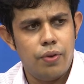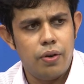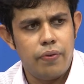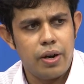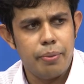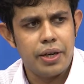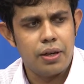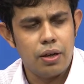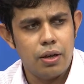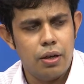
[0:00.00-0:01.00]

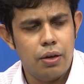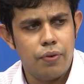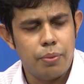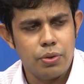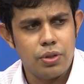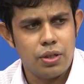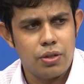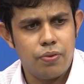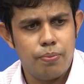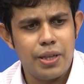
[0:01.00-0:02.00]
fundamental from using
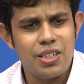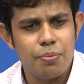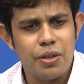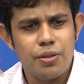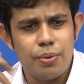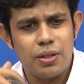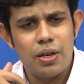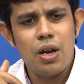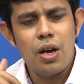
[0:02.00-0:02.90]
just basic principles,